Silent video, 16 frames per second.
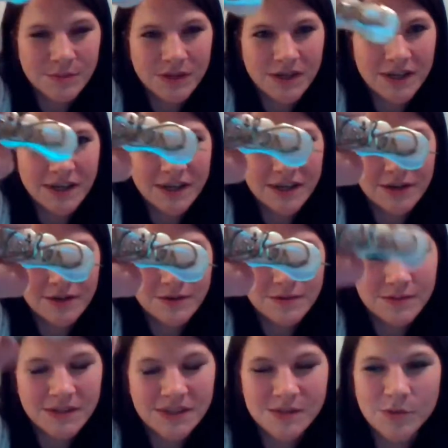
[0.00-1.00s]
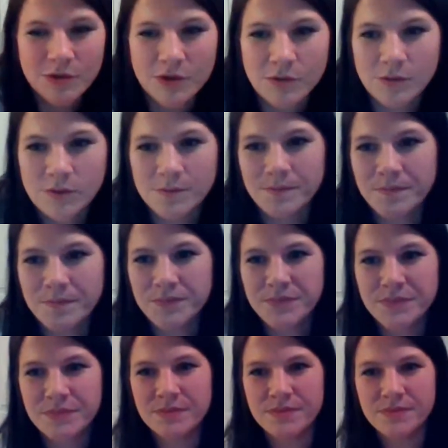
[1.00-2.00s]
But anywho, that's pretty cool.
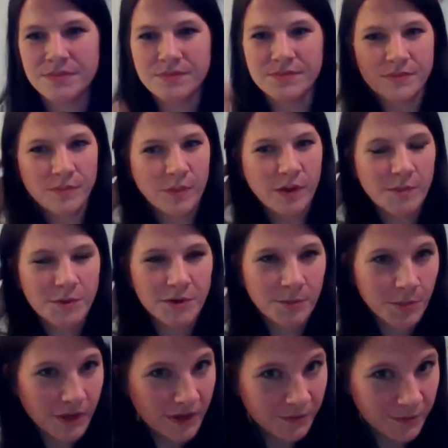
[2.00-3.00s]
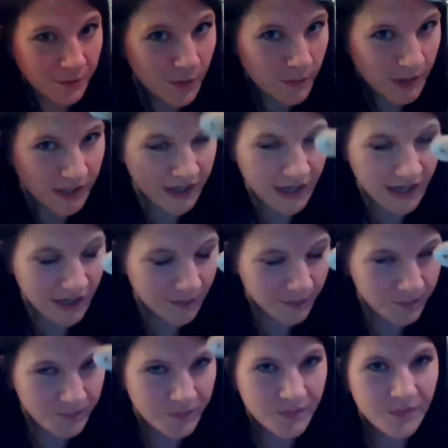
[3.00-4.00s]
Remember to play freebie
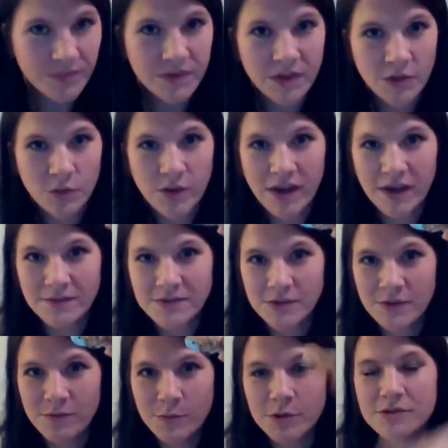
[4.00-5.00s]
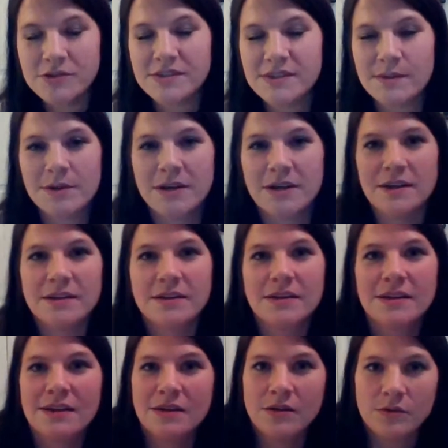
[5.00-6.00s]
game, you have to have purchased something
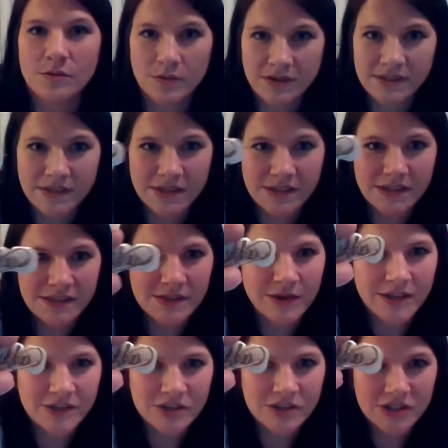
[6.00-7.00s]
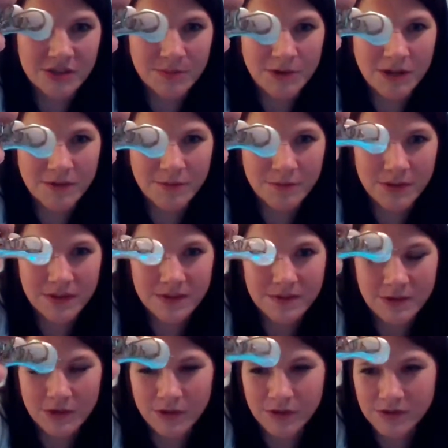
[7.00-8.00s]
recently, so I can ship it off with
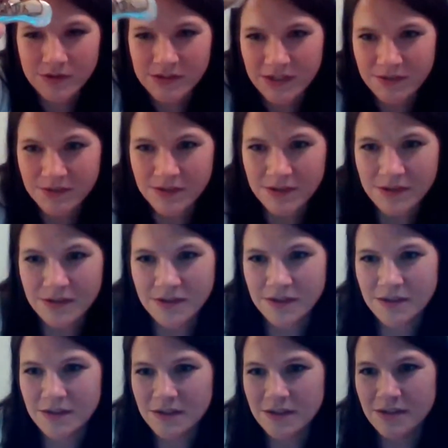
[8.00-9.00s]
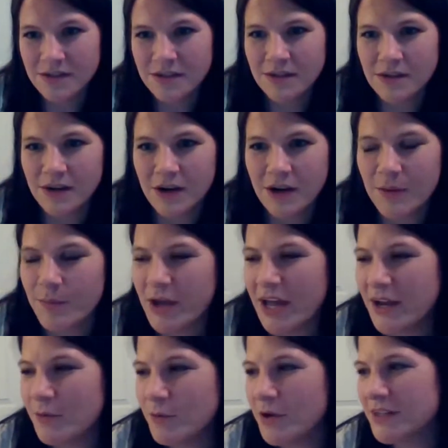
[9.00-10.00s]
your other stuff. All right,
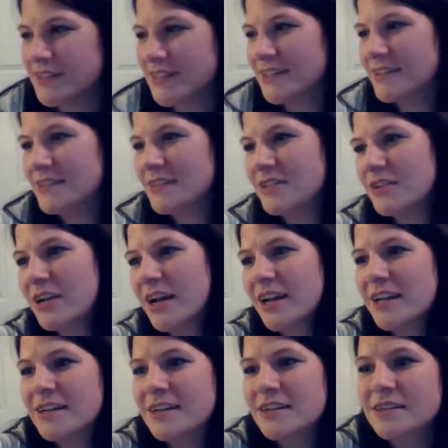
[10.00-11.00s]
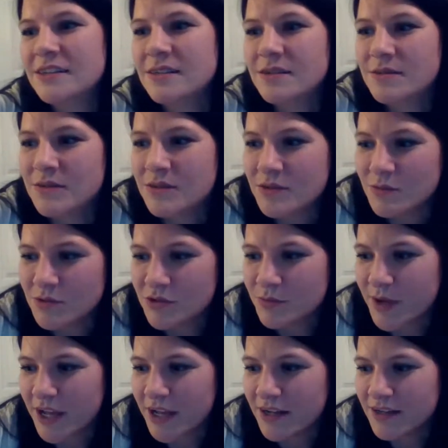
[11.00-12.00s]
Patty wants it. You got it. Where's
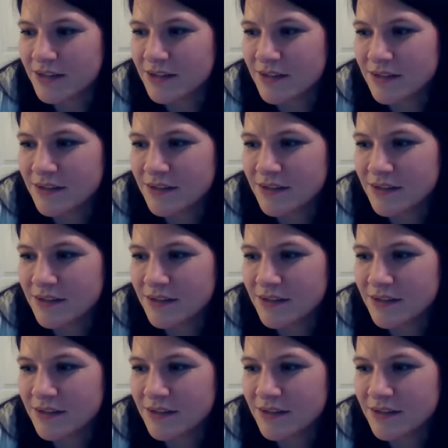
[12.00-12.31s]
your bag?